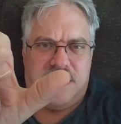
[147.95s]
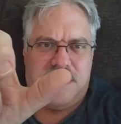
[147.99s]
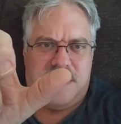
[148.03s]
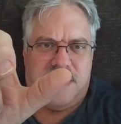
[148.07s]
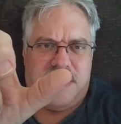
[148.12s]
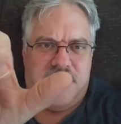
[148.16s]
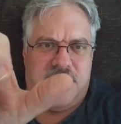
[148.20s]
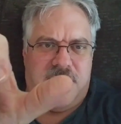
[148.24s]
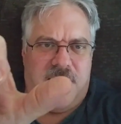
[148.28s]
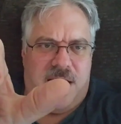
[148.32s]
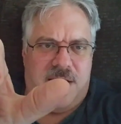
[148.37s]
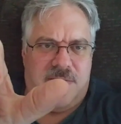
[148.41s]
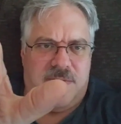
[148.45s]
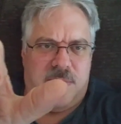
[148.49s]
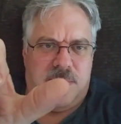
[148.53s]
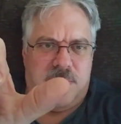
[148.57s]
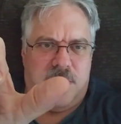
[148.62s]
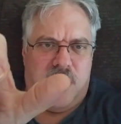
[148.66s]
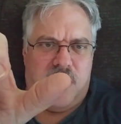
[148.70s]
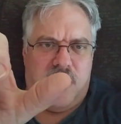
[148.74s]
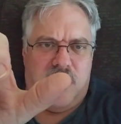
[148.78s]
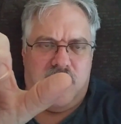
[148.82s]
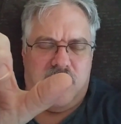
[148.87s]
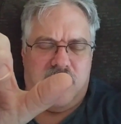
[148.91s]
cadaver
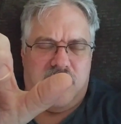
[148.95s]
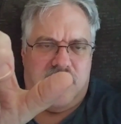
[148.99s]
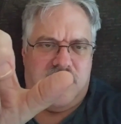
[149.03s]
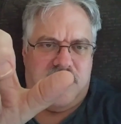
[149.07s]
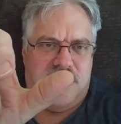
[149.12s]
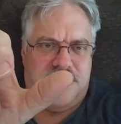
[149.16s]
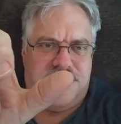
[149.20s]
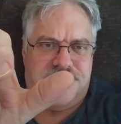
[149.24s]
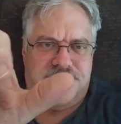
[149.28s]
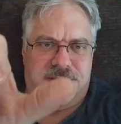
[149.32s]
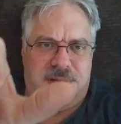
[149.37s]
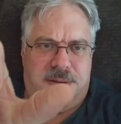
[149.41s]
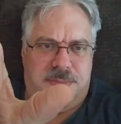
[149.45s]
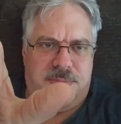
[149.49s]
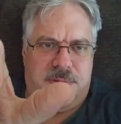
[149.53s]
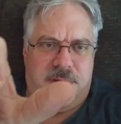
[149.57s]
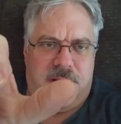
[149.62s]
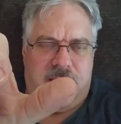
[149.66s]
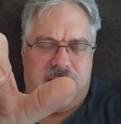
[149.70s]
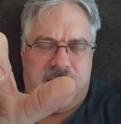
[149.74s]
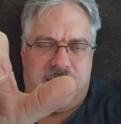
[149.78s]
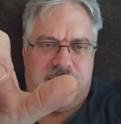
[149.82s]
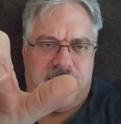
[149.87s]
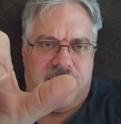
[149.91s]
bone or
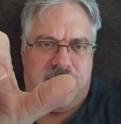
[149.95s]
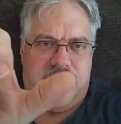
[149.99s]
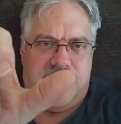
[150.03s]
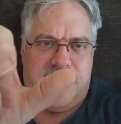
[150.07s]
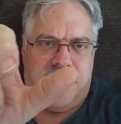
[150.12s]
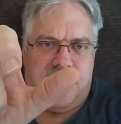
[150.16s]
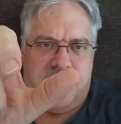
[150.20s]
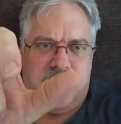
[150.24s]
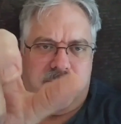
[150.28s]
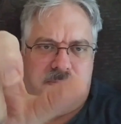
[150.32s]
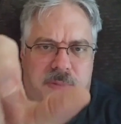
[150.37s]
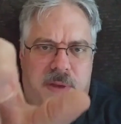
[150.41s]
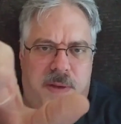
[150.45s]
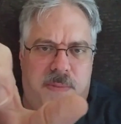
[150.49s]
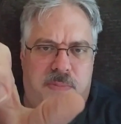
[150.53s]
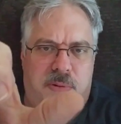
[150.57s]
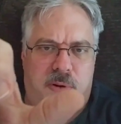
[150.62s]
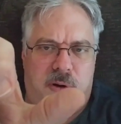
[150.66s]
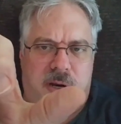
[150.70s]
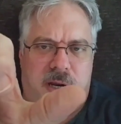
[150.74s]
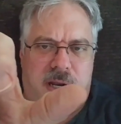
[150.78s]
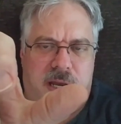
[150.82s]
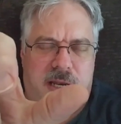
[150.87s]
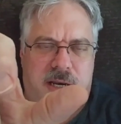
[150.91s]
something like that. They
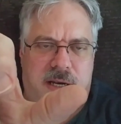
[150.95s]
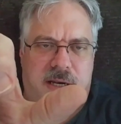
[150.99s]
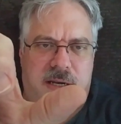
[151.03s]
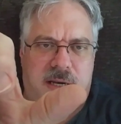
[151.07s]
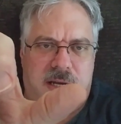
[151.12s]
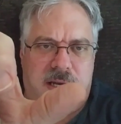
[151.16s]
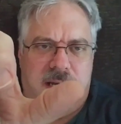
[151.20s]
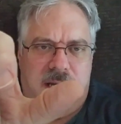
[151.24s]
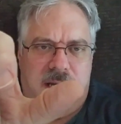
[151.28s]
put in